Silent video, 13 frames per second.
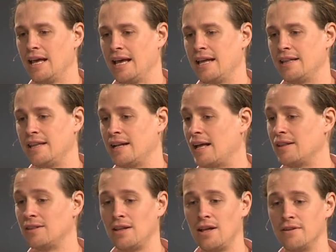And that I
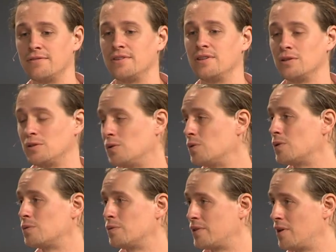loved the
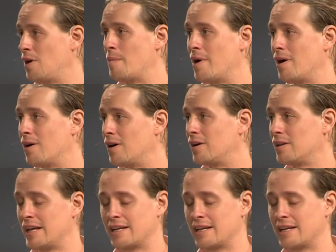Lord with all my heart.